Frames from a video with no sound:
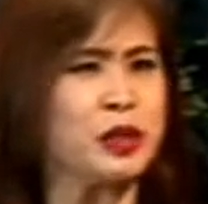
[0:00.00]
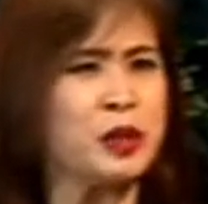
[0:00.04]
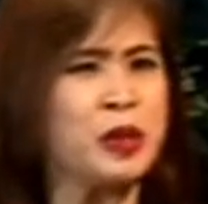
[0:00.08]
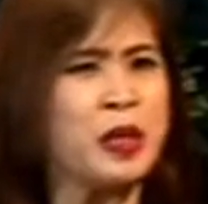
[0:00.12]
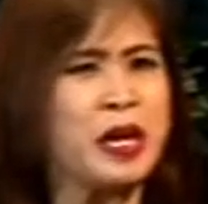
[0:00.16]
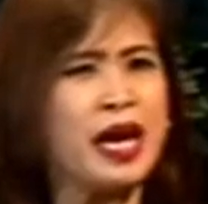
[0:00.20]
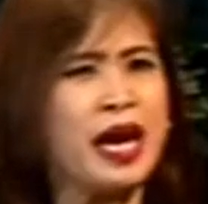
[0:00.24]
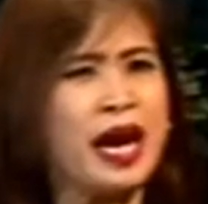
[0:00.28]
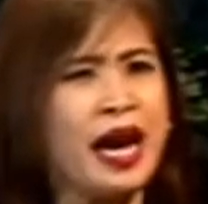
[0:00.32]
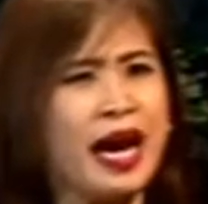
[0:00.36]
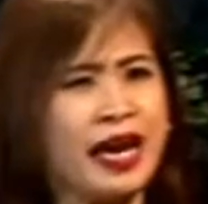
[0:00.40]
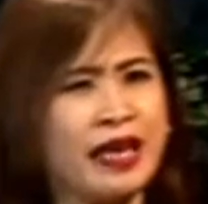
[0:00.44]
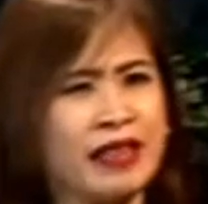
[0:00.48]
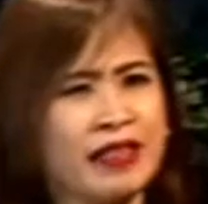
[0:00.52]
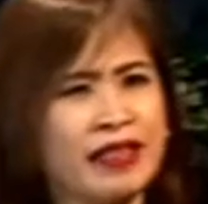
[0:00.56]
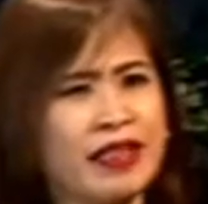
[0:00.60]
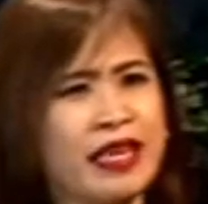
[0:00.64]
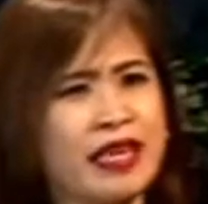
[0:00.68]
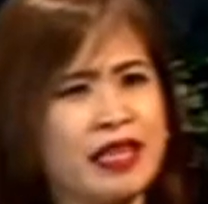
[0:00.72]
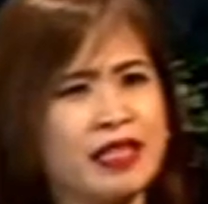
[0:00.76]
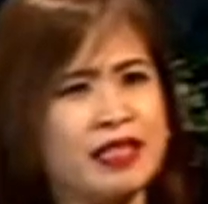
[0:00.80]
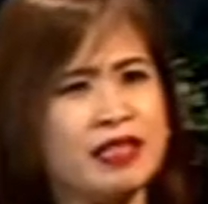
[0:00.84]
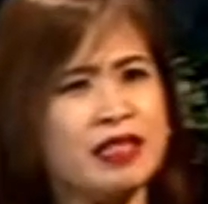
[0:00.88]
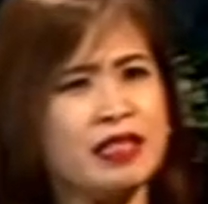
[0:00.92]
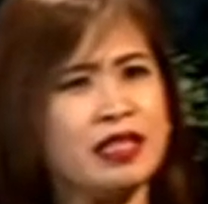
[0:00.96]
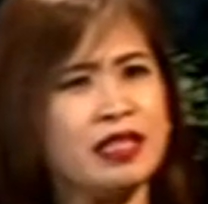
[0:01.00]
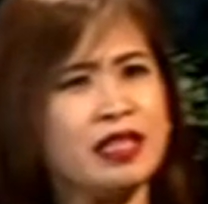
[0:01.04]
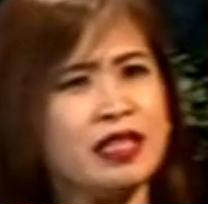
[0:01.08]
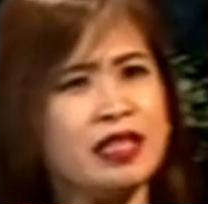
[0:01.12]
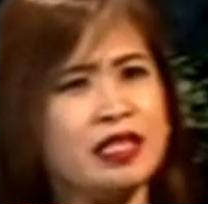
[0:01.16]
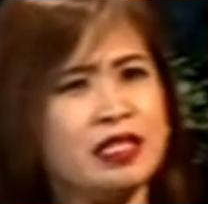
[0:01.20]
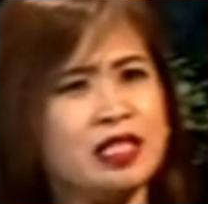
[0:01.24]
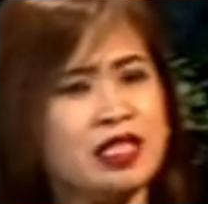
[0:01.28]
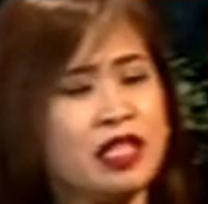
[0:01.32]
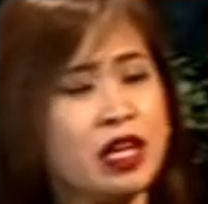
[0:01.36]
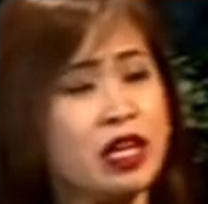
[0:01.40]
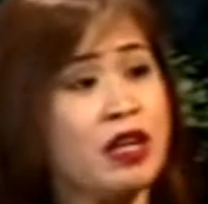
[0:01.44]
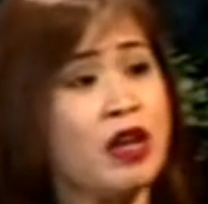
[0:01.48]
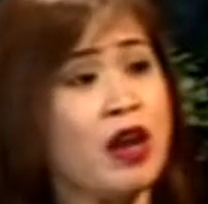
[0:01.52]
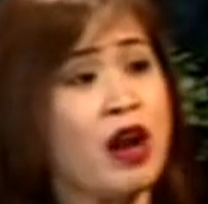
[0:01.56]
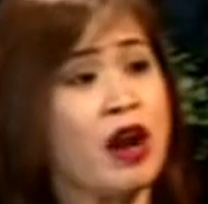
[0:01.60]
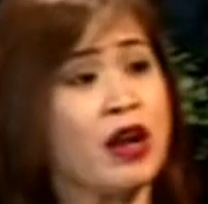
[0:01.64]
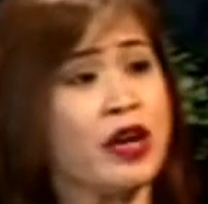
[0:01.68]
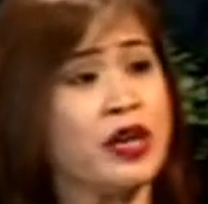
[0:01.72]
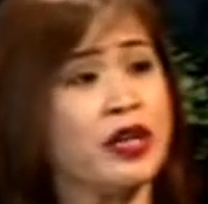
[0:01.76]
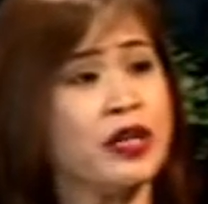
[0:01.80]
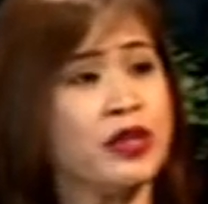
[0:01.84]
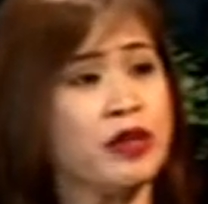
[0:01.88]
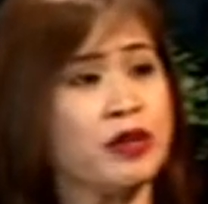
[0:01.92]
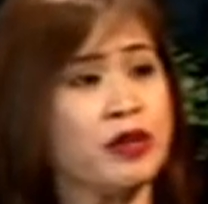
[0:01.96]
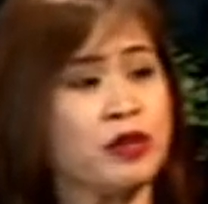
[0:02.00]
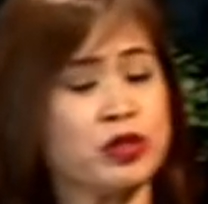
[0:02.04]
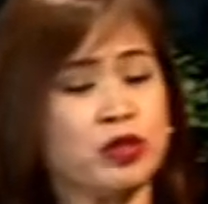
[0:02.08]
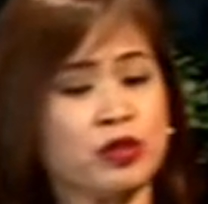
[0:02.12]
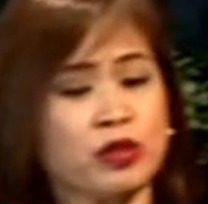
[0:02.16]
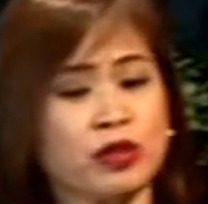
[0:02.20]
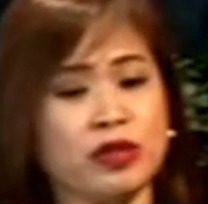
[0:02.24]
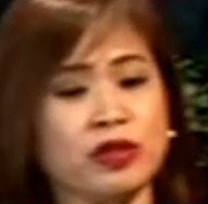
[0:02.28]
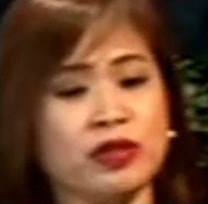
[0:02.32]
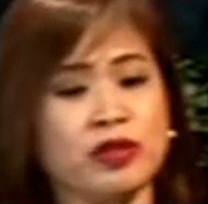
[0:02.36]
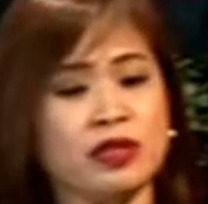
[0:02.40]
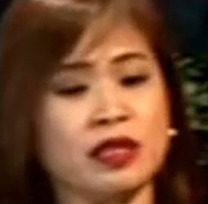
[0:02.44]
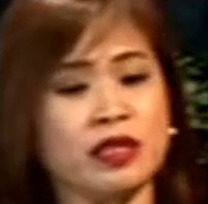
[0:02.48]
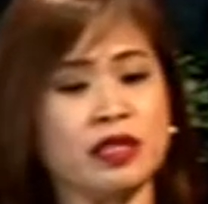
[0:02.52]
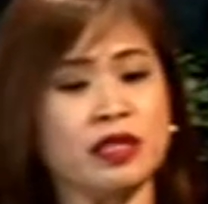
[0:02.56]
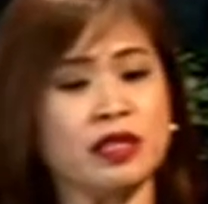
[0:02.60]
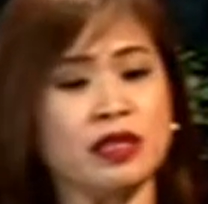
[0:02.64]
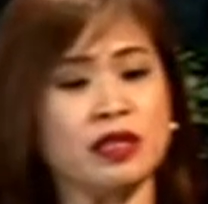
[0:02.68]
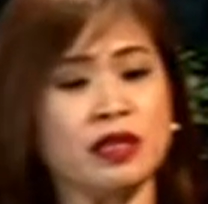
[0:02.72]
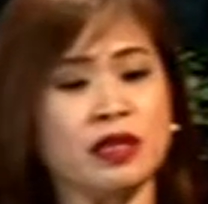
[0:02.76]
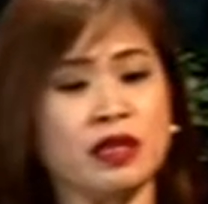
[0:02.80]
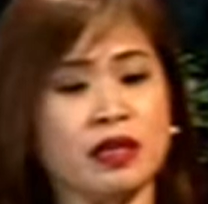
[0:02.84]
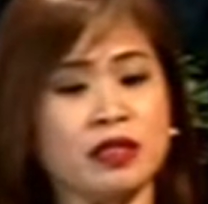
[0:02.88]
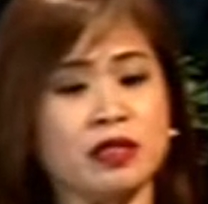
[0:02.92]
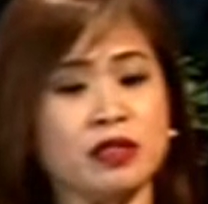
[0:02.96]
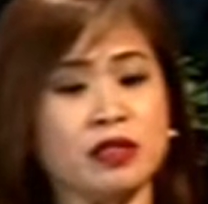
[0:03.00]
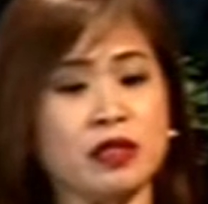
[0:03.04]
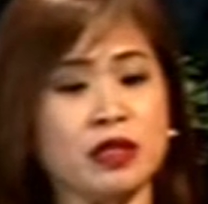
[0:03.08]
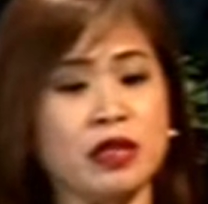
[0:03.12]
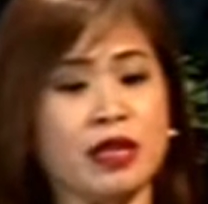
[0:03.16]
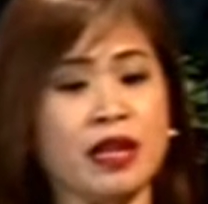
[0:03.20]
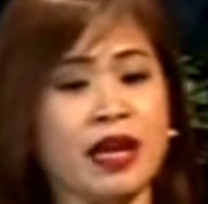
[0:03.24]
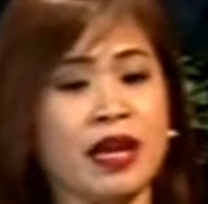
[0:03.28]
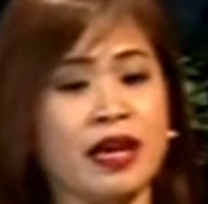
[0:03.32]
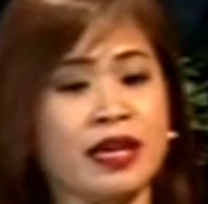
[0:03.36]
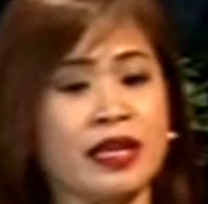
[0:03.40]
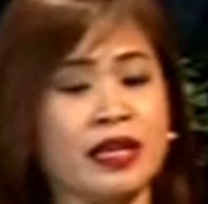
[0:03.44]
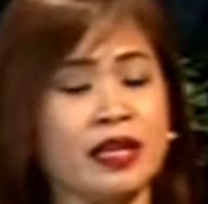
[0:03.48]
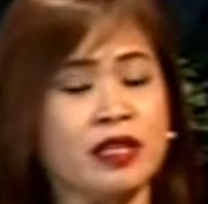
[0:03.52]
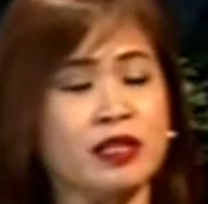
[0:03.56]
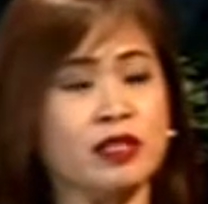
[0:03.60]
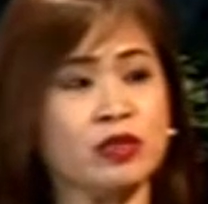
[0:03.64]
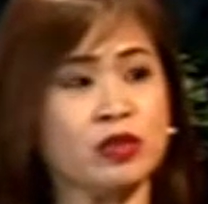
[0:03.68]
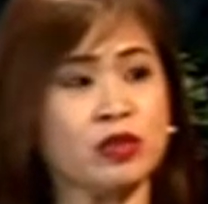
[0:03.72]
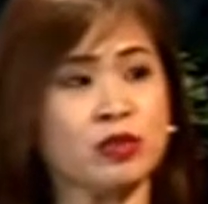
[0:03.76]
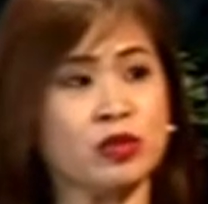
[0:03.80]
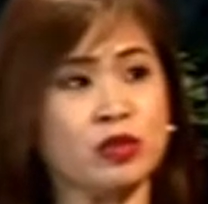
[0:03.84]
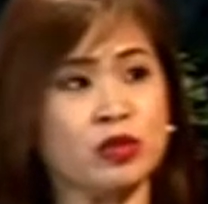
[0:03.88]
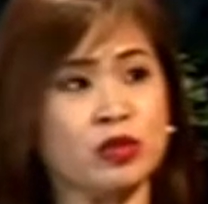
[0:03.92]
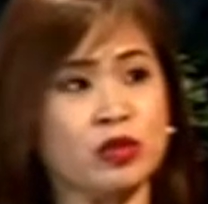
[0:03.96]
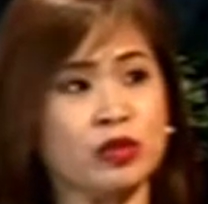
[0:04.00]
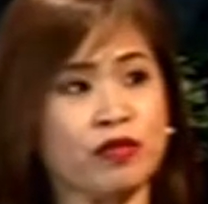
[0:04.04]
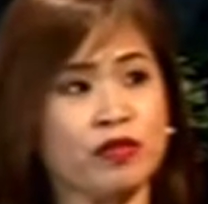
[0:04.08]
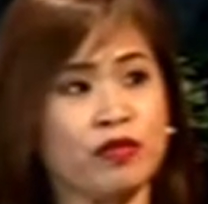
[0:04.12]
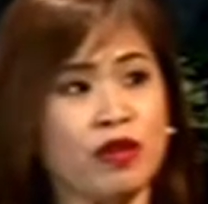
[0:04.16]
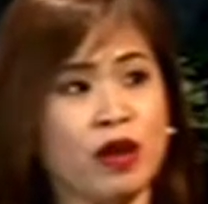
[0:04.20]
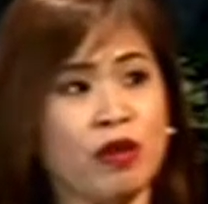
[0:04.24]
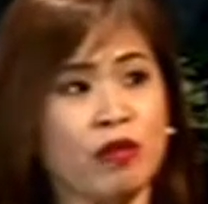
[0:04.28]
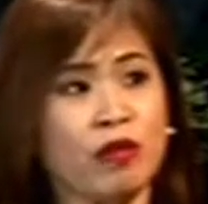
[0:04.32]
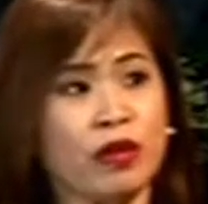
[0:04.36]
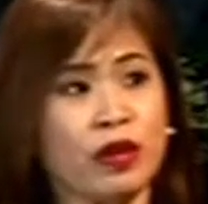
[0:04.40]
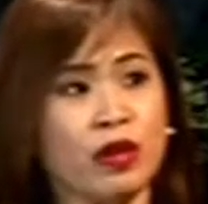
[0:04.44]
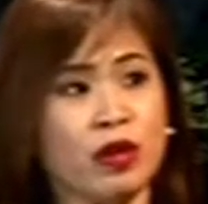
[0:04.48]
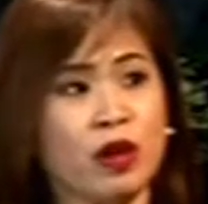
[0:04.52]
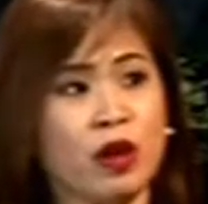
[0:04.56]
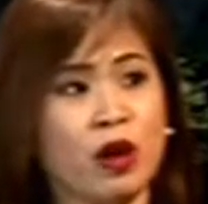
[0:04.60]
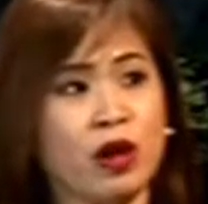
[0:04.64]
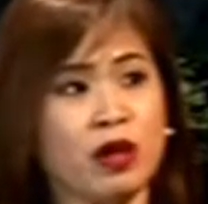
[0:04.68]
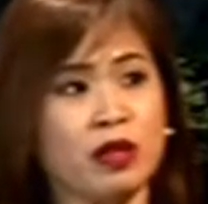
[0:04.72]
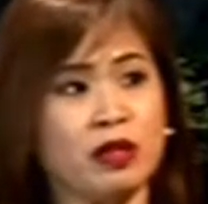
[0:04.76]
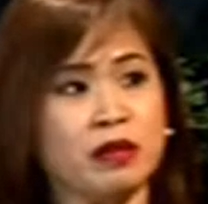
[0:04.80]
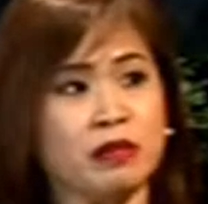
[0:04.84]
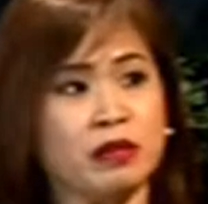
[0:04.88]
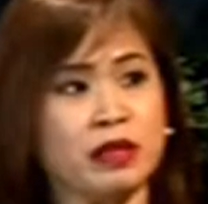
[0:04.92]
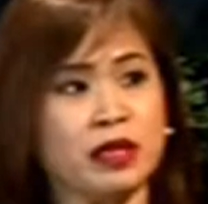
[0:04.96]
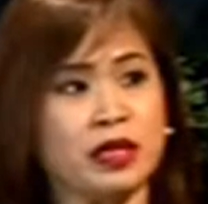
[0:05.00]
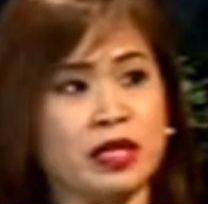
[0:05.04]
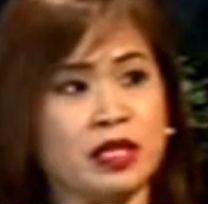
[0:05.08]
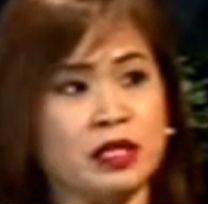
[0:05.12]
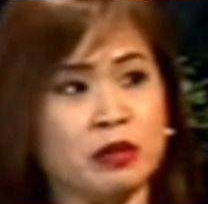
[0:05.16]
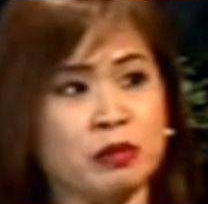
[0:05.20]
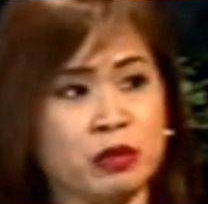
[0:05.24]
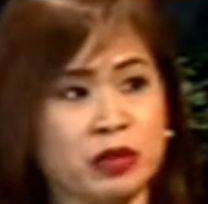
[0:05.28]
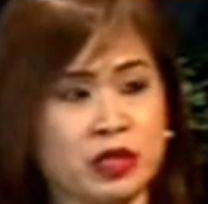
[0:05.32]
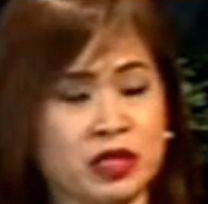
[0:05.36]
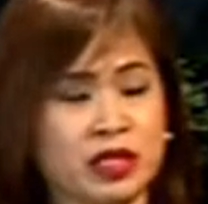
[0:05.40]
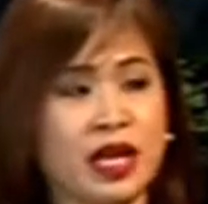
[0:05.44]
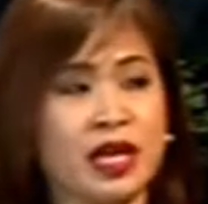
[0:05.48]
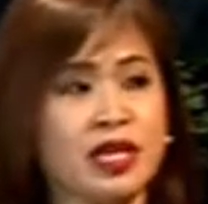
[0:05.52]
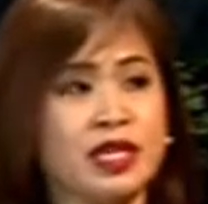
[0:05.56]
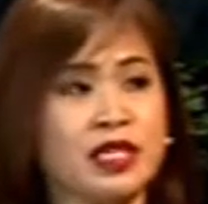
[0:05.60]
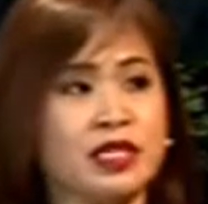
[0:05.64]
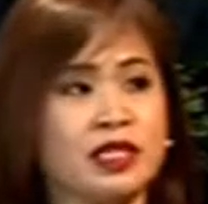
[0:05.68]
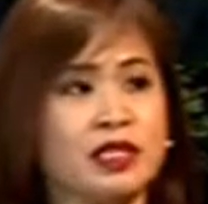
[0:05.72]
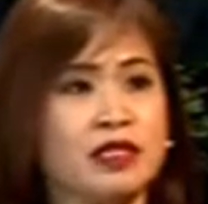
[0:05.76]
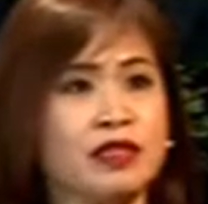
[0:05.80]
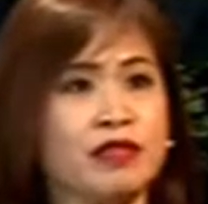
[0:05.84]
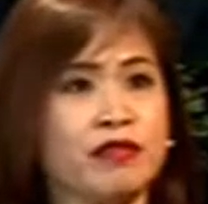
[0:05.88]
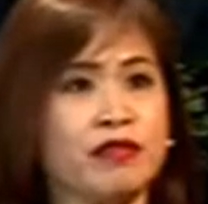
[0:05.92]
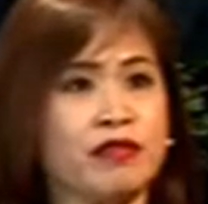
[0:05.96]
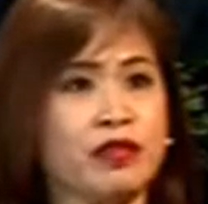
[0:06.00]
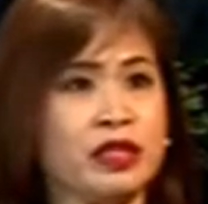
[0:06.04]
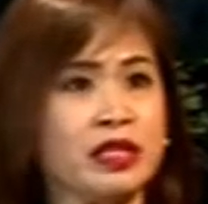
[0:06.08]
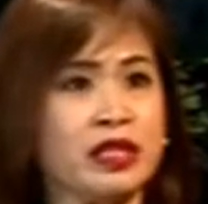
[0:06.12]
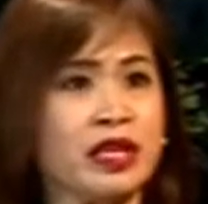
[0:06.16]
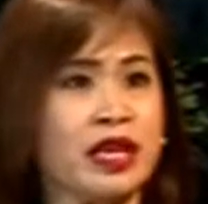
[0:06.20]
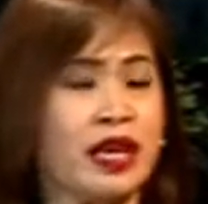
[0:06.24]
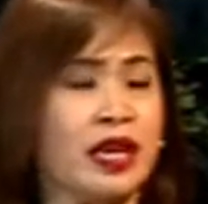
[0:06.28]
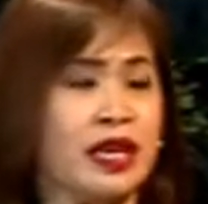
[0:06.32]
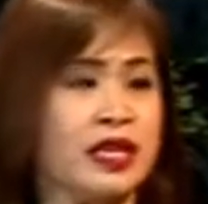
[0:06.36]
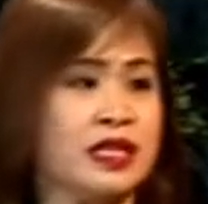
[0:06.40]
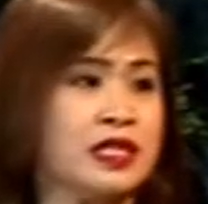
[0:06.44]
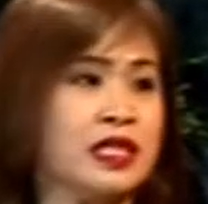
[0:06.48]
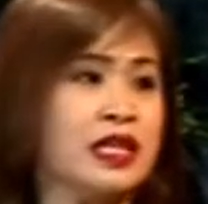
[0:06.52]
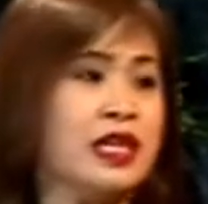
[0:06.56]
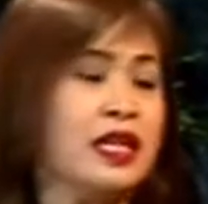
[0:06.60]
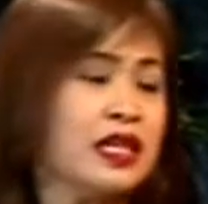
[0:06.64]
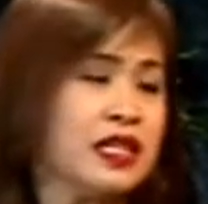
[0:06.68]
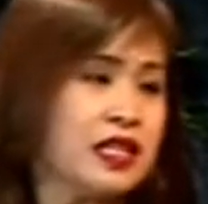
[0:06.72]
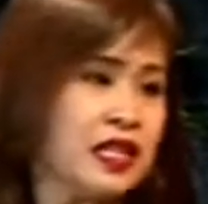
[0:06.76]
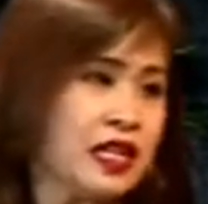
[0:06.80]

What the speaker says: So I think the scenarios or the underlying tones of our economy has presented a different case